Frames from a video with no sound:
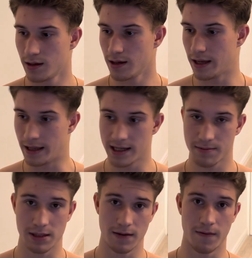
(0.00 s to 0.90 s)
And that
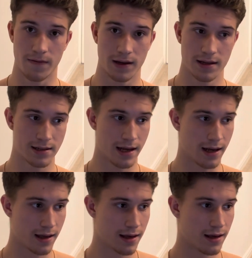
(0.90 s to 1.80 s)
specific thing is that
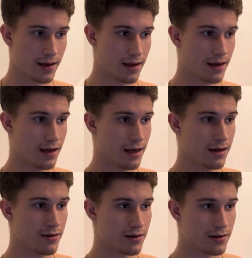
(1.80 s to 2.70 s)
it
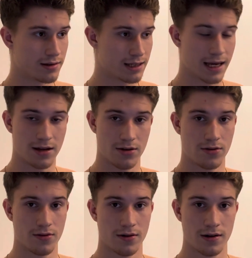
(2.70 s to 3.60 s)
could take you
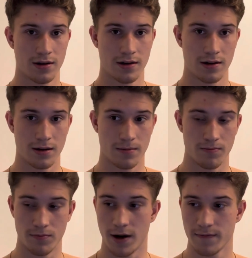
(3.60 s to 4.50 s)

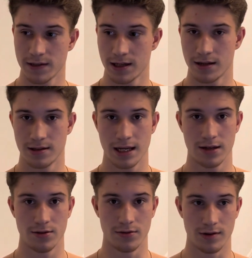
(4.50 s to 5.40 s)
months, it could take
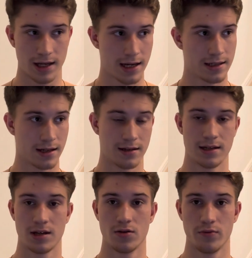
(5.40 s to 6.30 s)
you days, it could
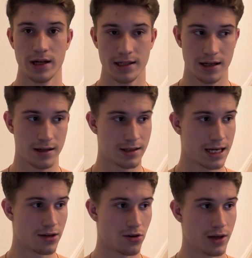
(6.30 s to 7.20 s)
take you weeks, it could
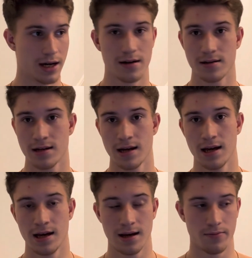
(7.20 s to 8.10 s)
take you years.
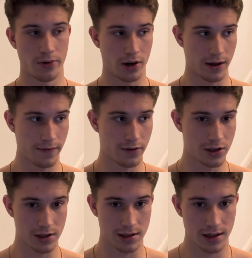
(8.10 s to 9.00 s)
But if you
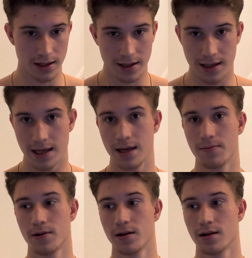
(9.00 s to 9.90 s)
just keep
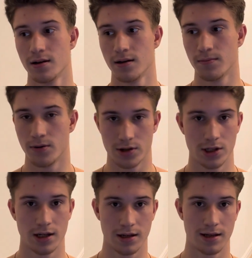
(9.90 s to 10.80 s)

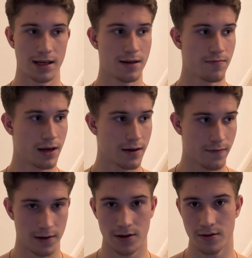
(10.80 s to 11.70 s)
pushing, keep making
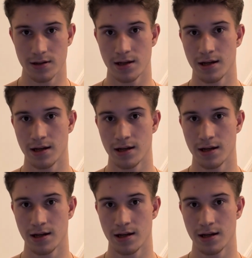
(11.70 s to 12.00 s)
videos,